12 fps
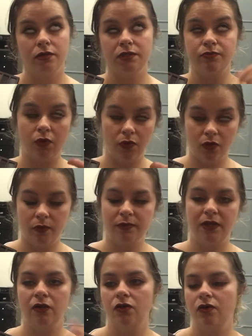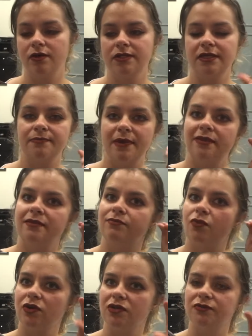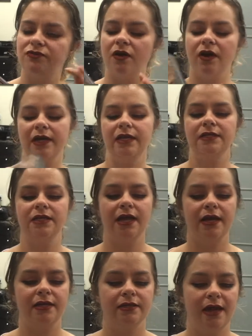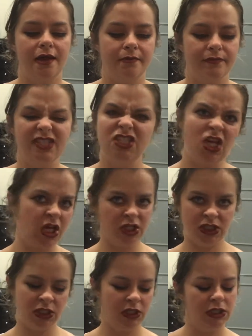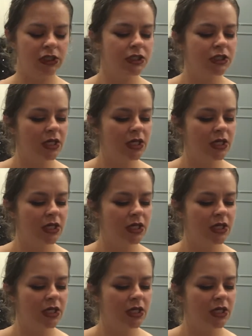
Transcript: smoke up the looks and make them more defined and sexy.